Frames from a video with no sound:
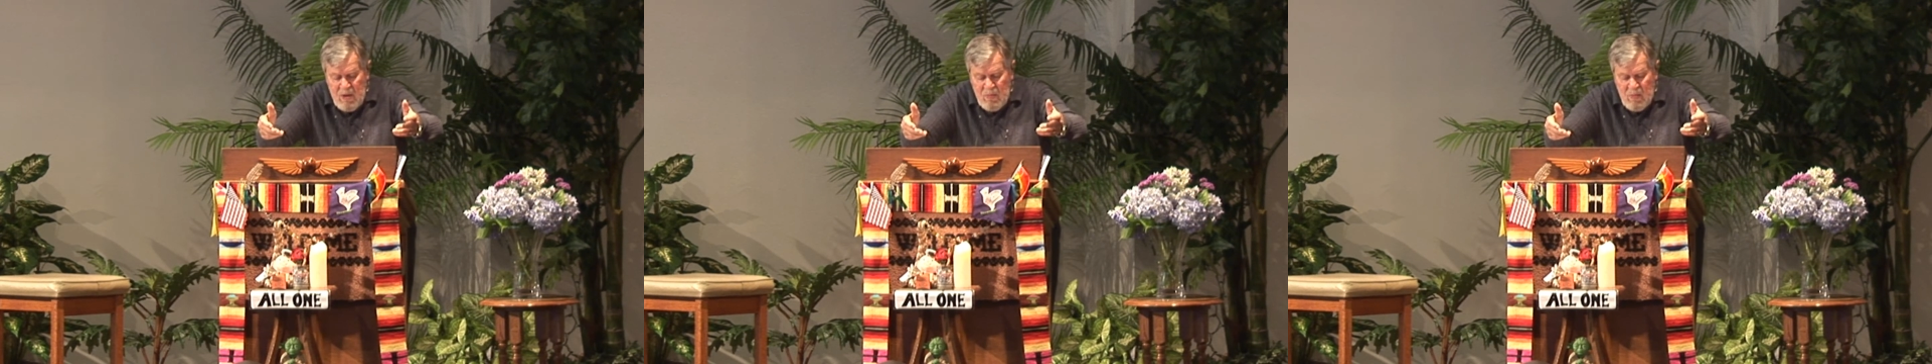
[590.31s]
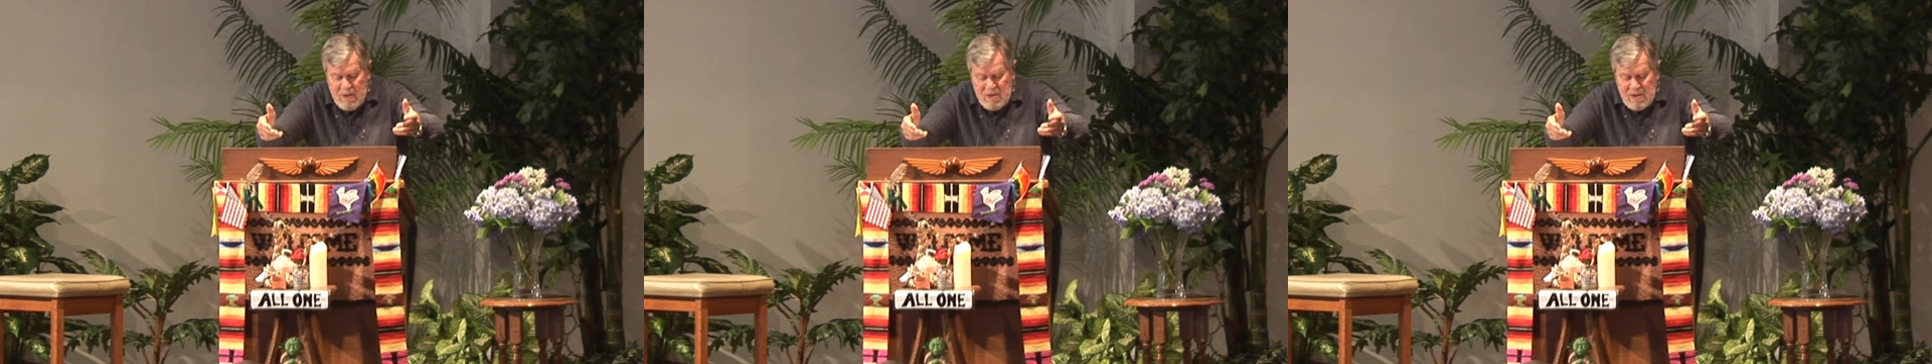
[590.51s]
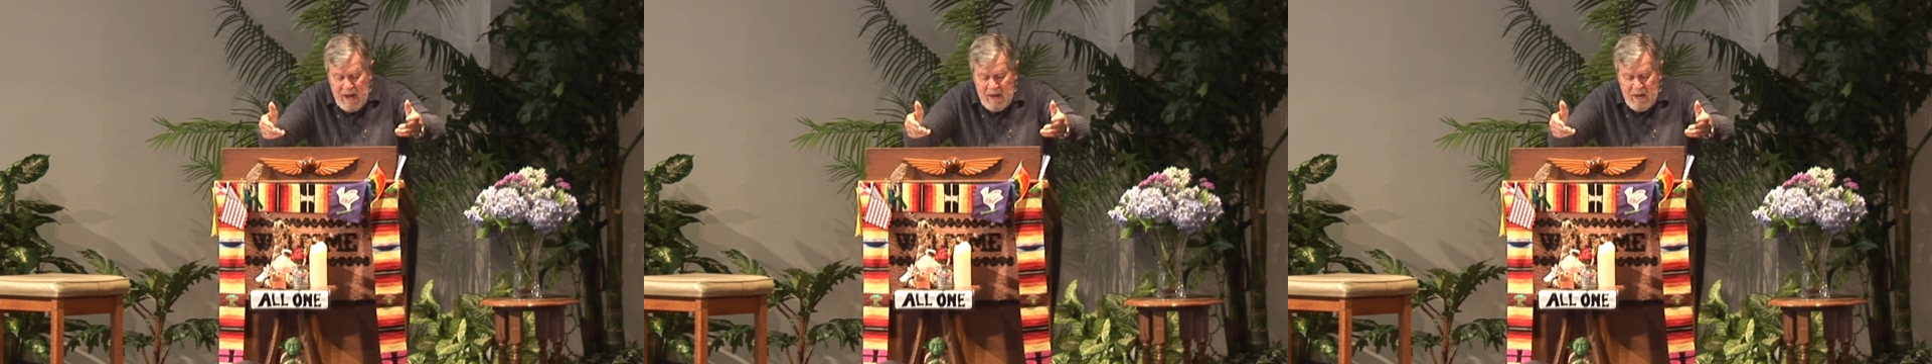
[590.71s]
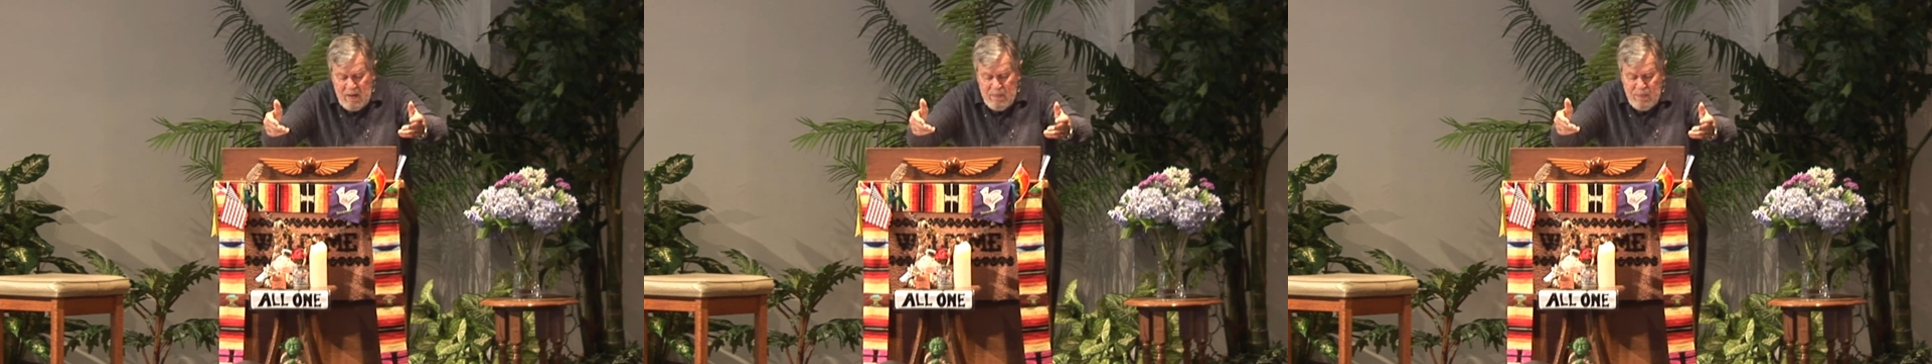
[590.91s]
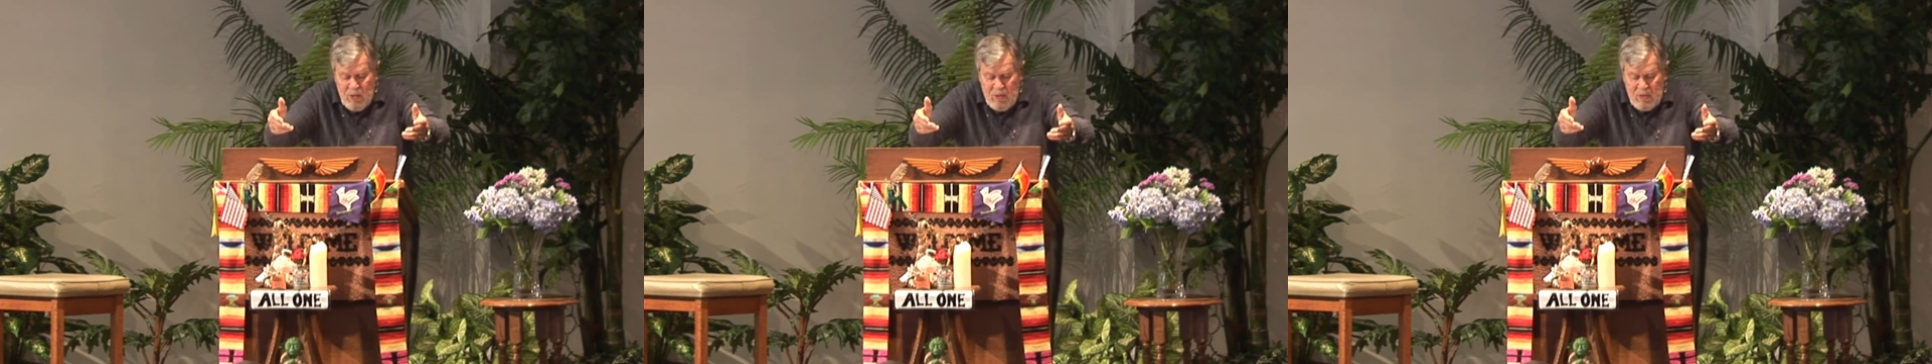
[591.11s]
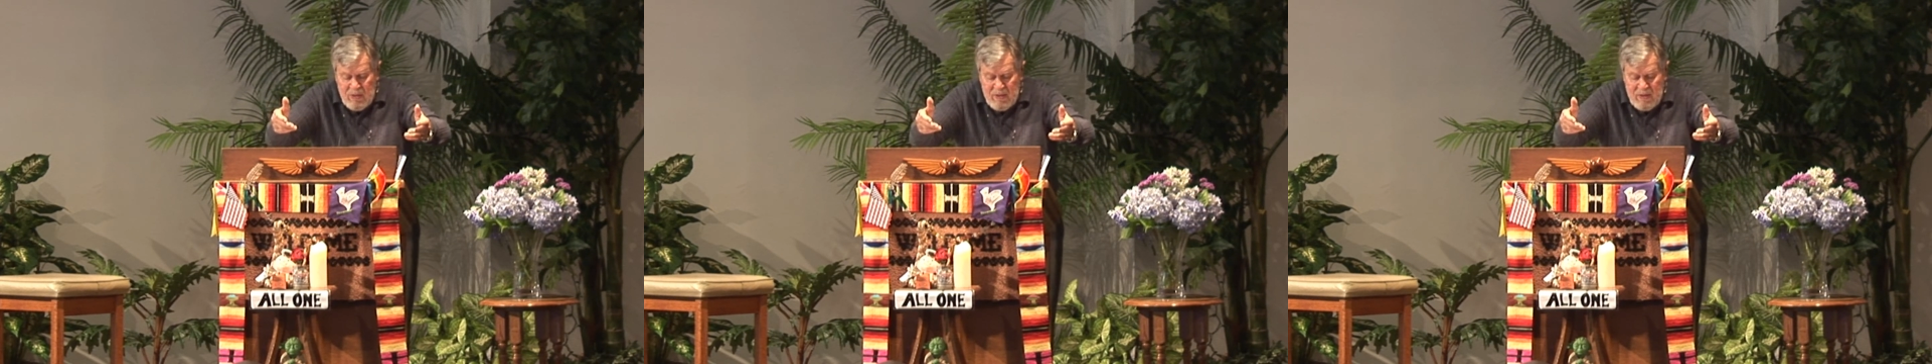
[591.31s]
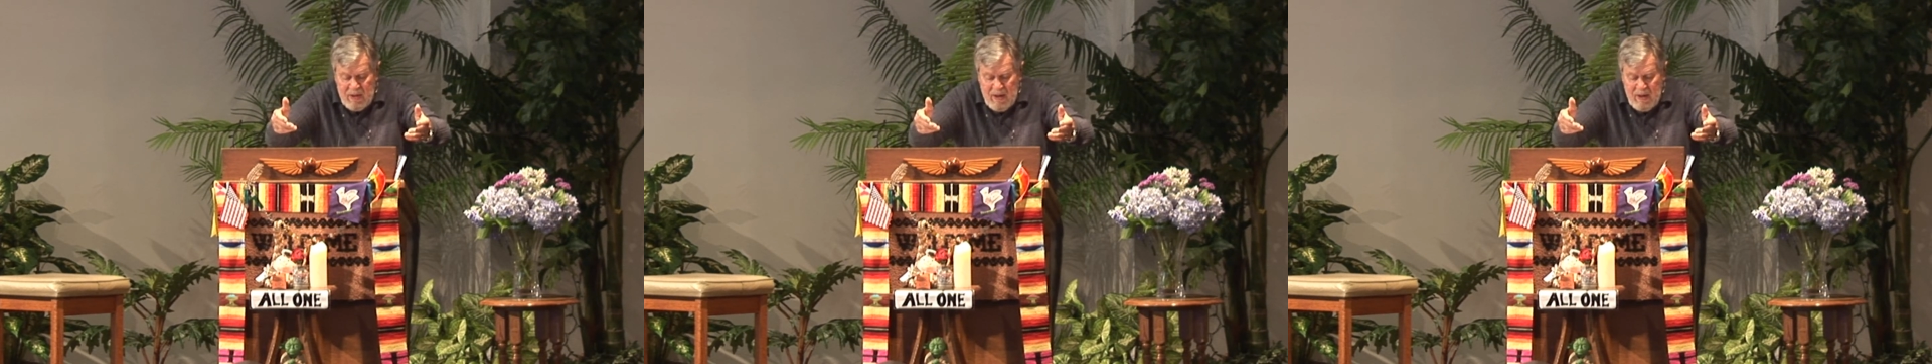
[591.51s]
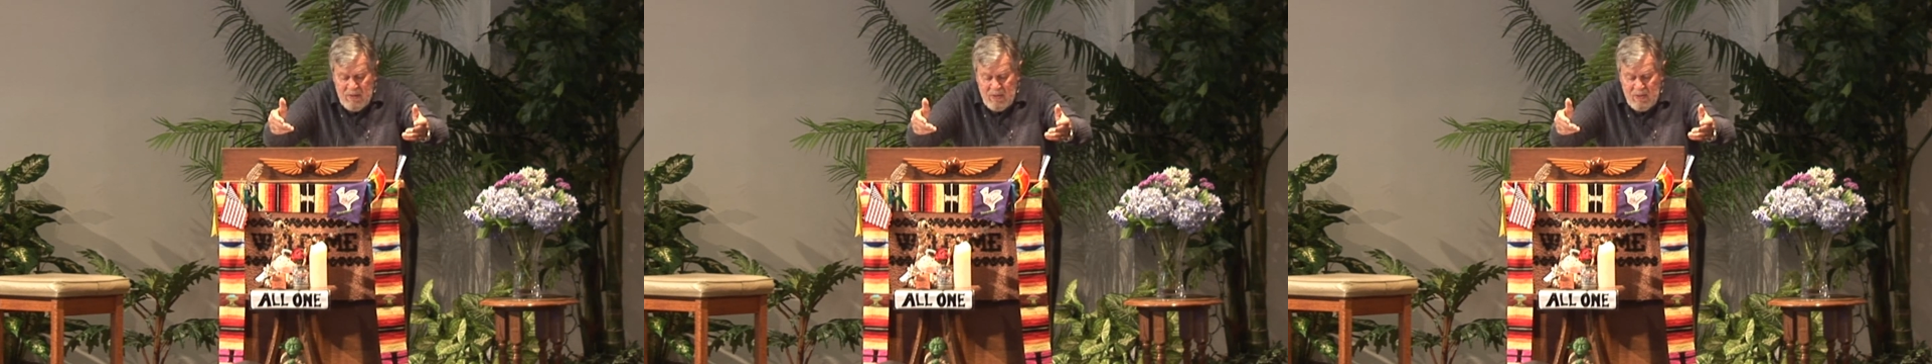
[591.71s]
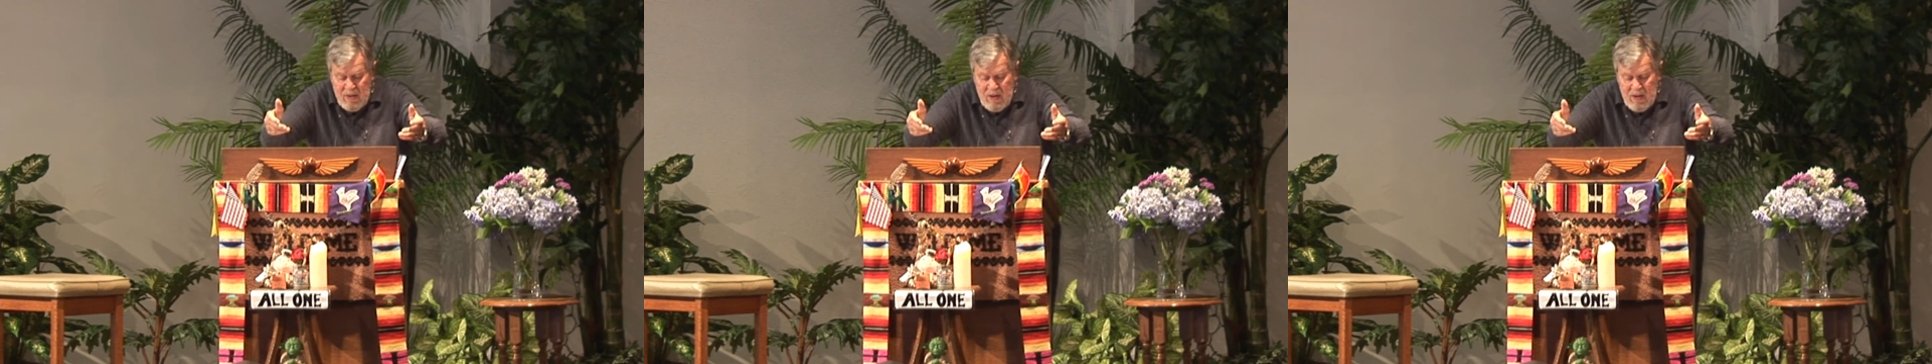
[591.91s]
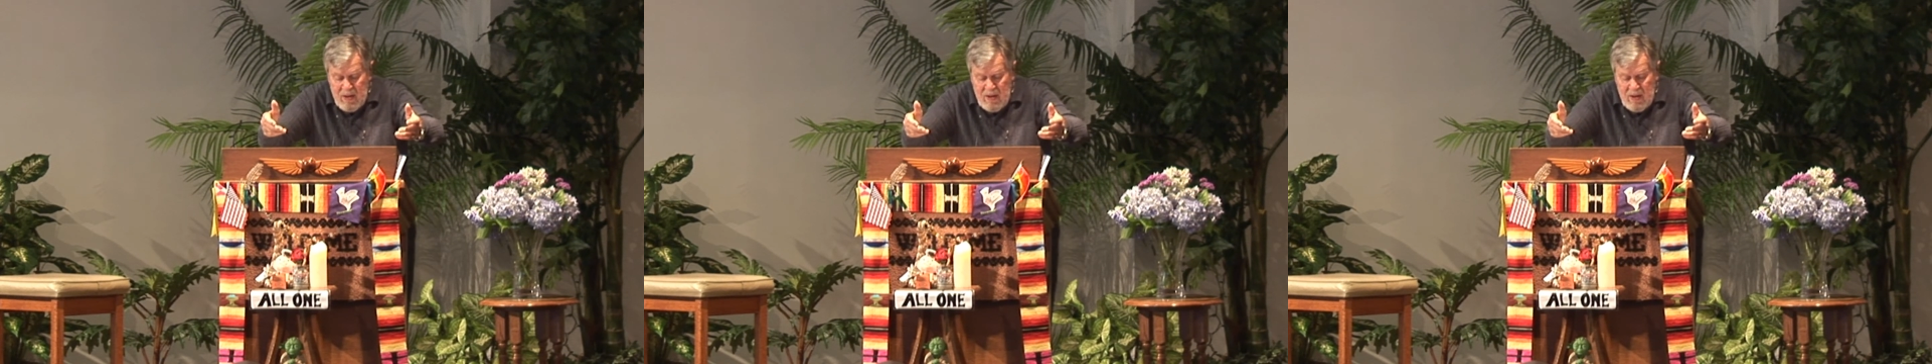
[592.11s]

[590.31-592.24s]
one side of the bowl to the other,